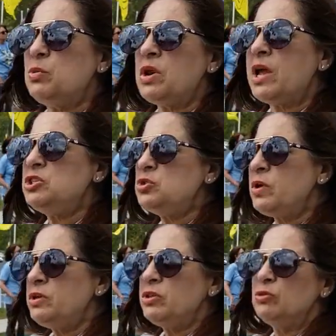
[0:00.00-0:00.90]
when I
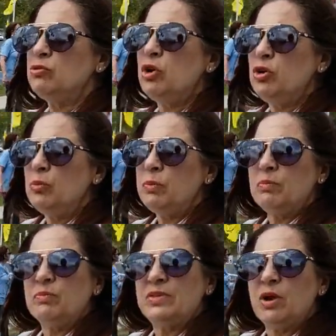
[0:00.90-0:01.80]
joined the group,
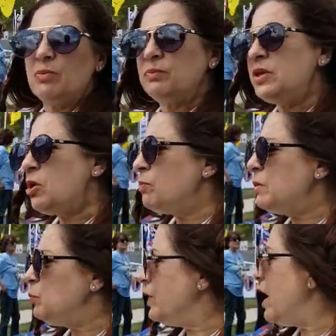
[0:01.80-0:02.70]

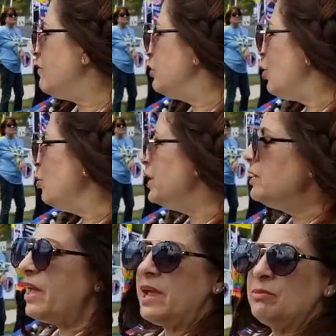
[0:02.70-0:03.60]
people would have their own
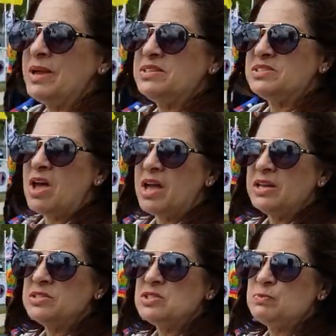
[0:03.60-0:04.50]
little handmade
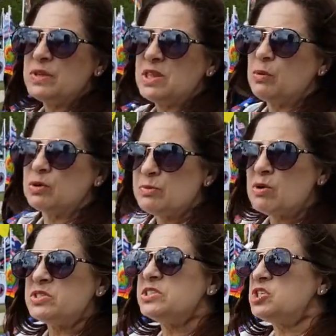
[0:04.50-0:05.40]
signs, but they were
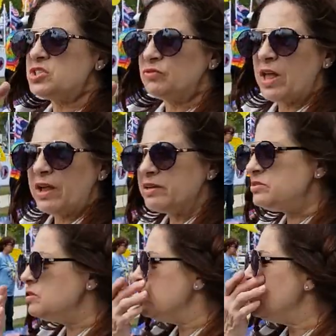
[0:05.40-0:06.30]
mostly just
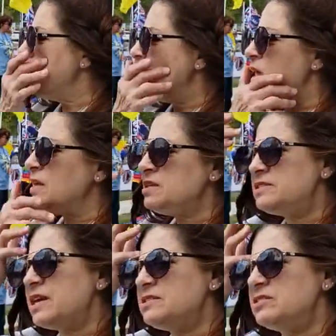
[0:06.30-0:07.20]
flags. And I
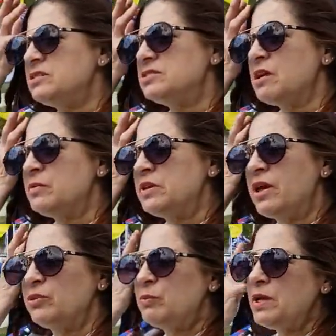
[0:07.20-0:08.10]
said to some of the
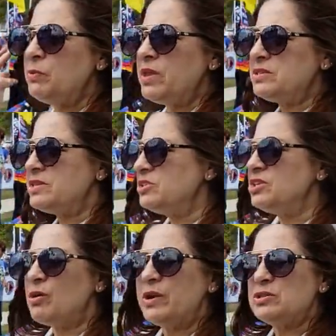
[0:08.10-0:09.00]
other people, I said,
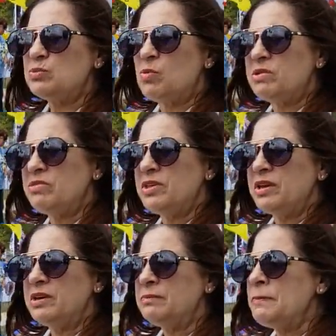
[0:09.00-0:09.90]
it's one
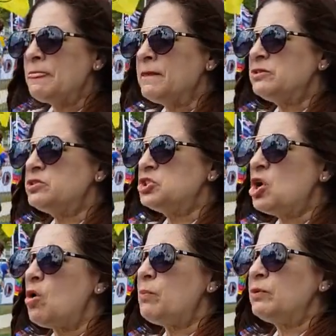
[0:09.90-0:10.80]
thing to
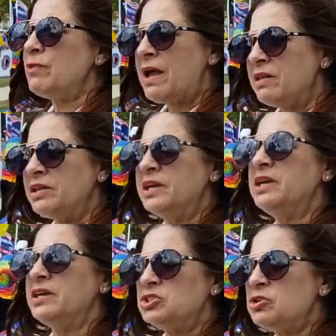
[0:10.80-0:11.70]
show up and rally
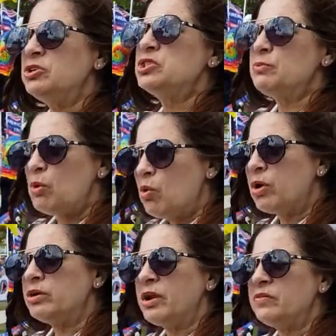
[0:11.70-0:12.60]
and show your
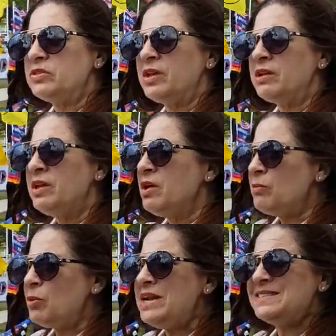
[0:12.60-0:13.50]
support and everything.
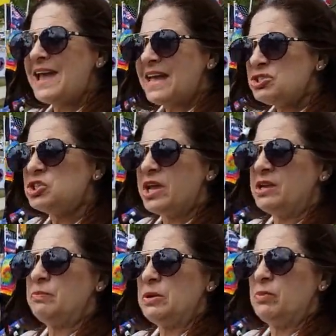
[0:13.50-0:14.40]
We need to educate
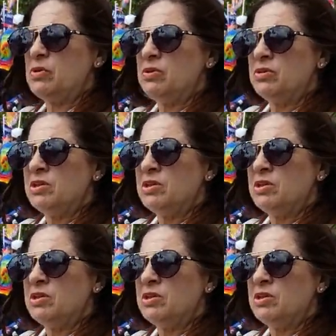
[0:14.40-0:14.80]
people.